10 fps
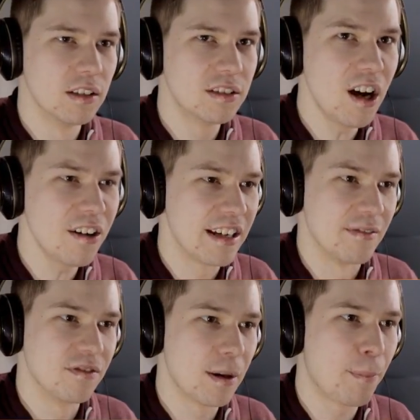Darn it,
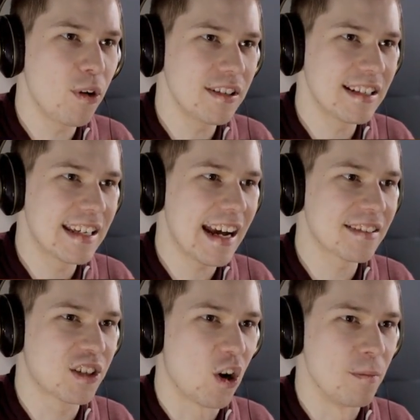the poison
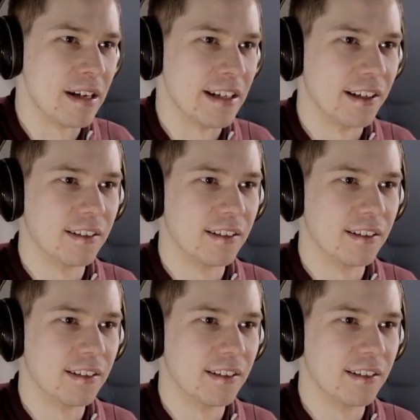gas got me.